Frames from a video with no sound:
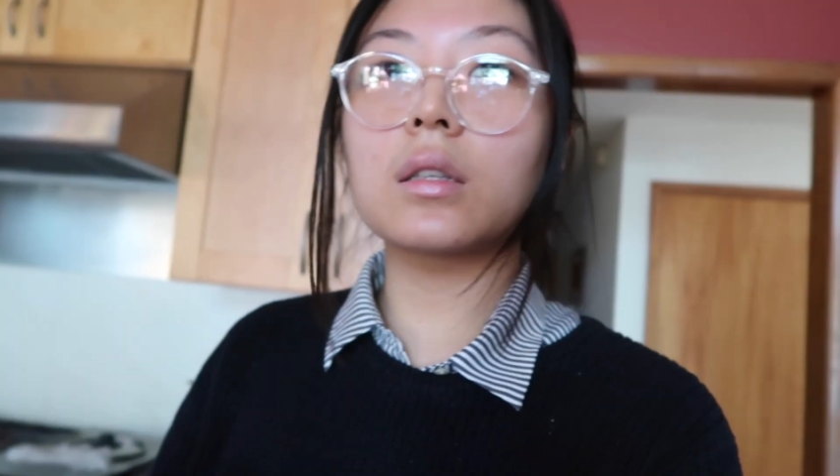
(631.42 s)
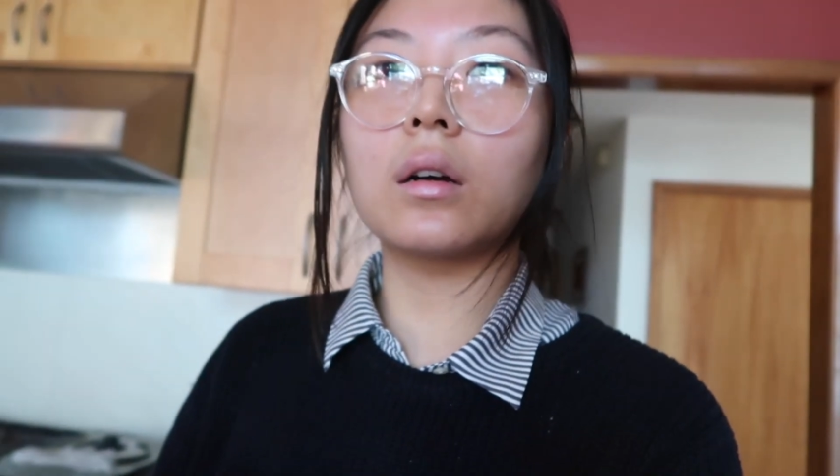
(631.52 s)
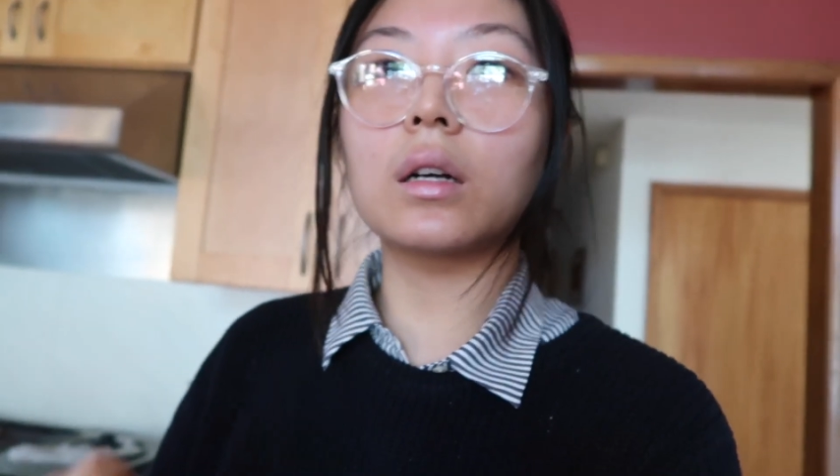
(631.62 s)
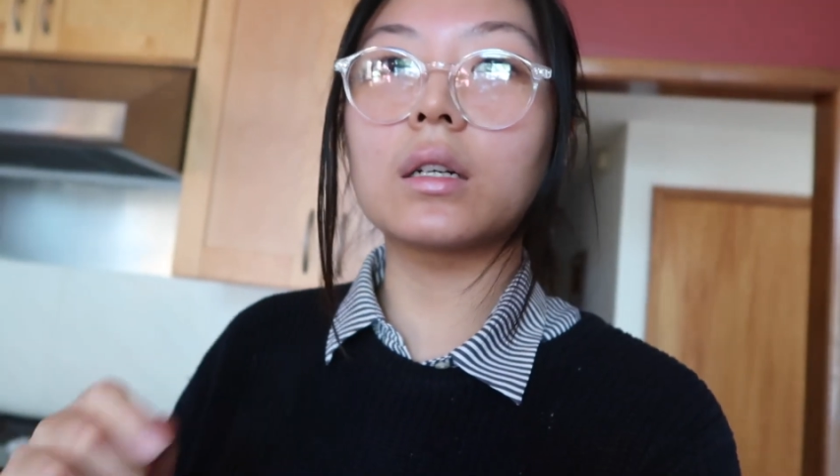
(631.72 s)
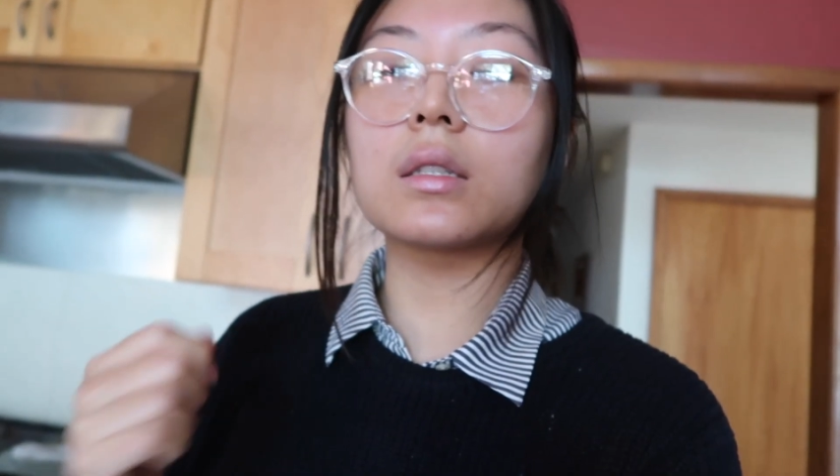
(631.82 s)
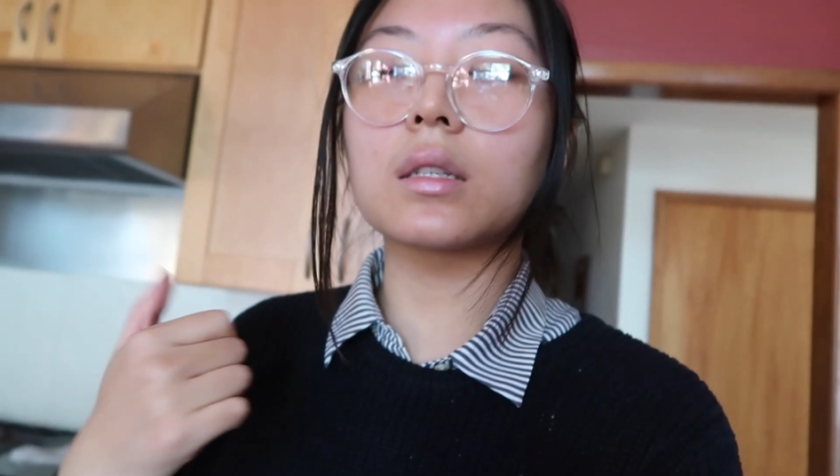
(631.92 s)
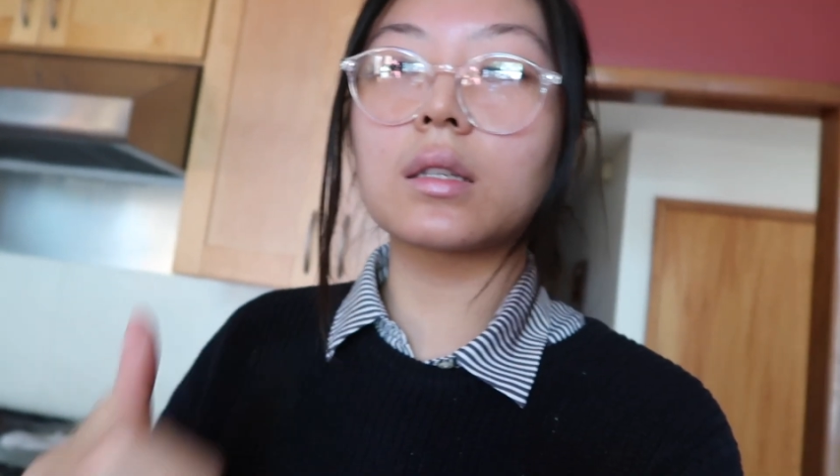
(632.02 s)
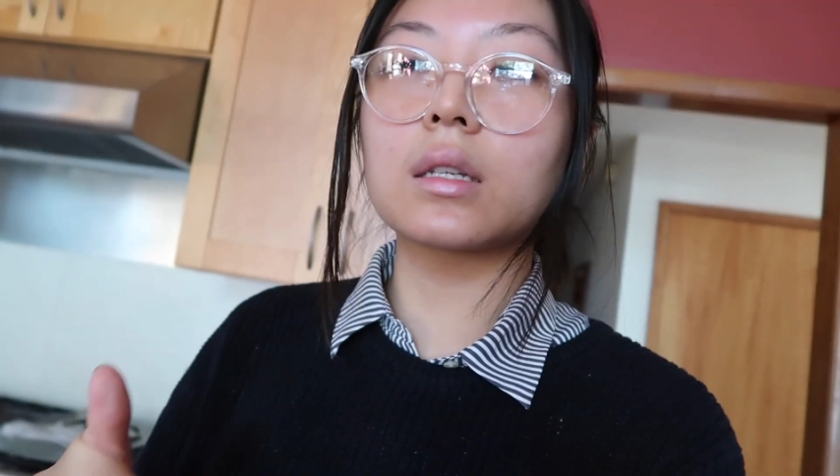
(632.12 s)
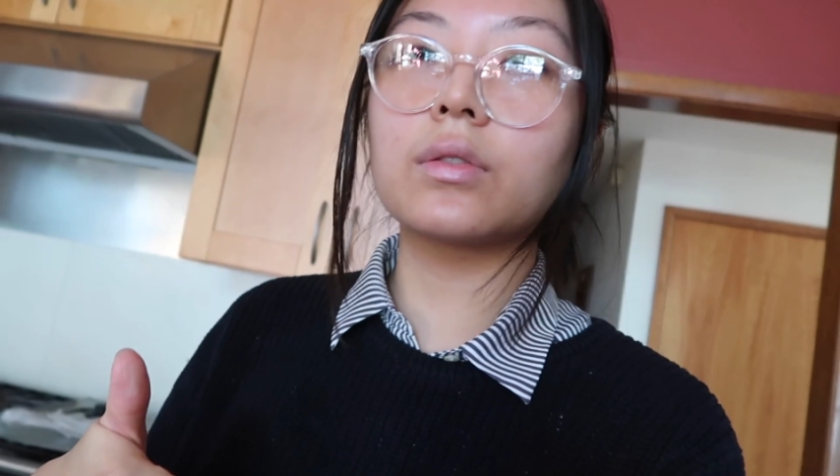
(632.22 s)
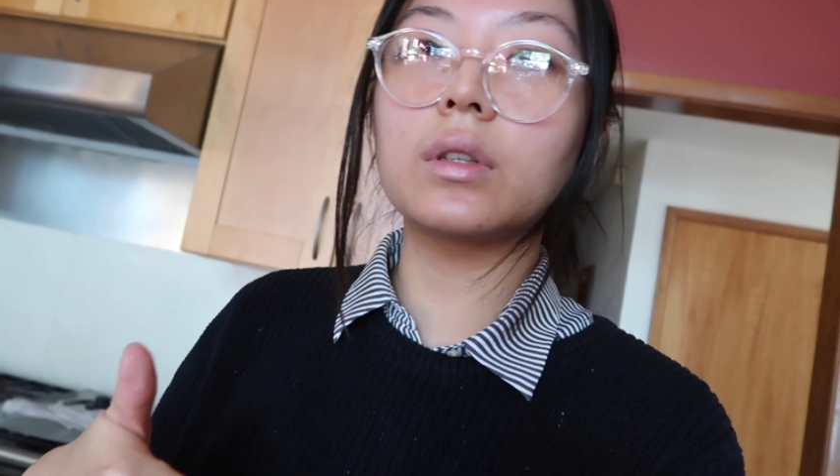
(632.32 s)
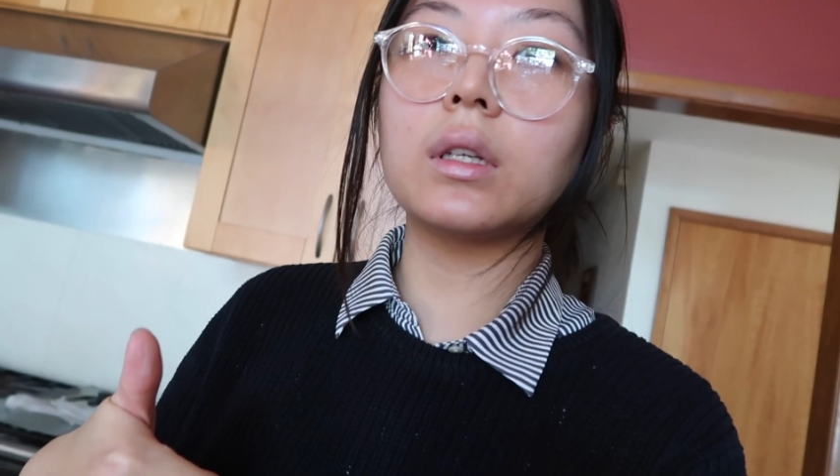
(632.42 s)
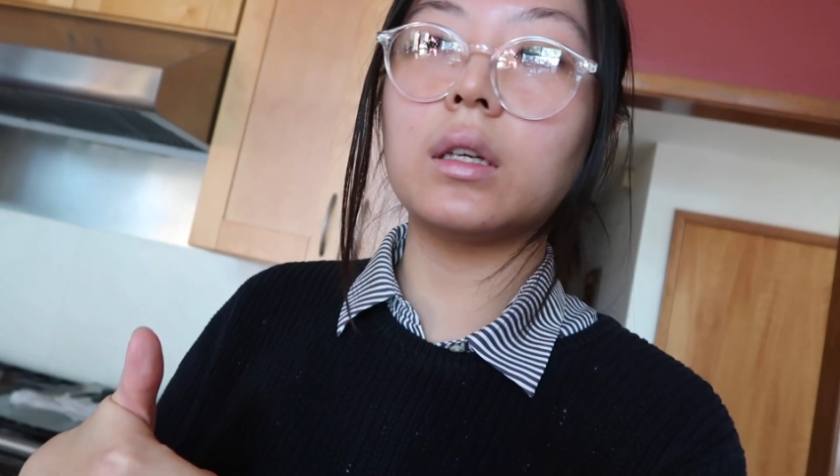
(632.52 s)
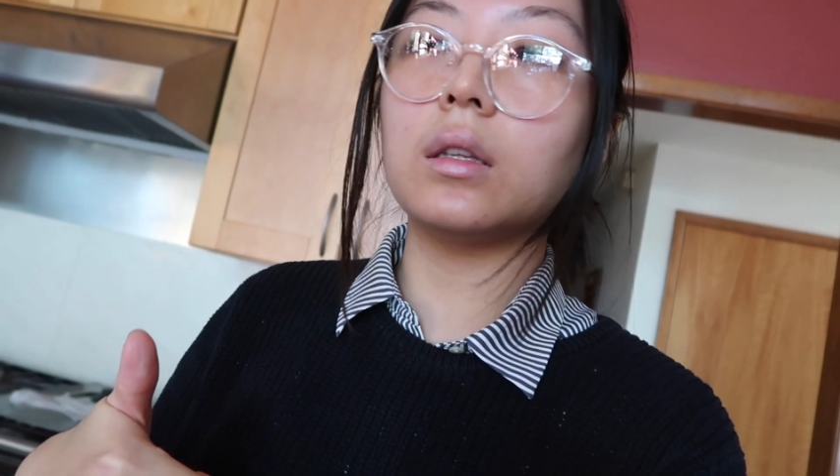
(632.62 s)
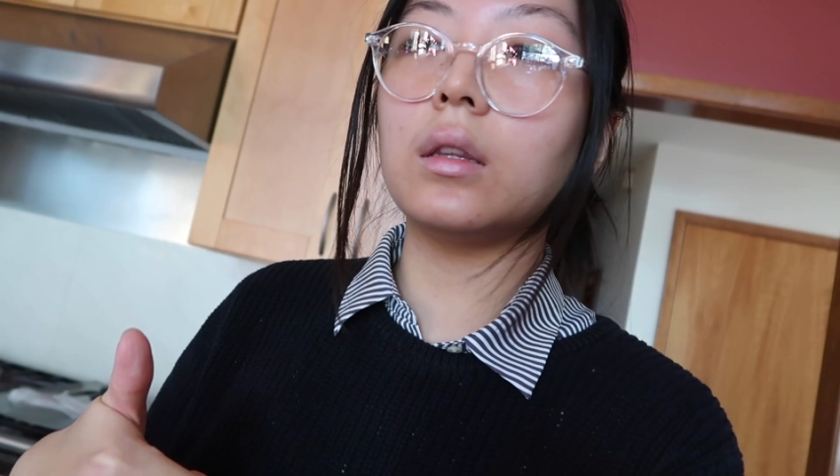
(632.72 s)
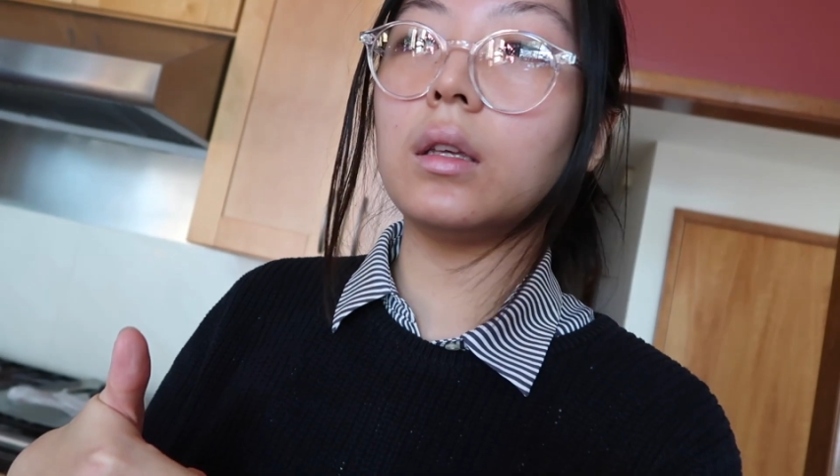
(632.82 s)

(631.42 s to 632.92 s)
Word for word: are successfully in